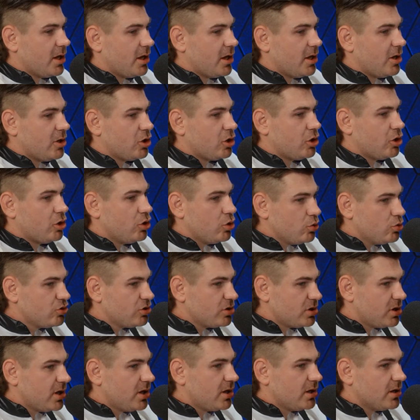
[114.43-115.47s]
a huge
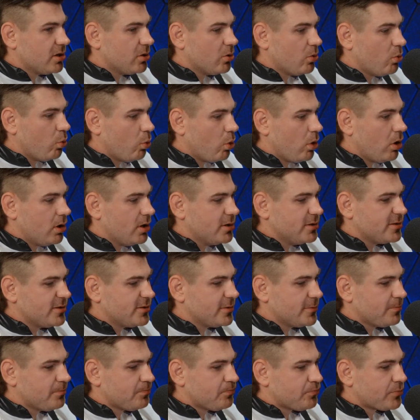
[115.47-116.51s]
thing was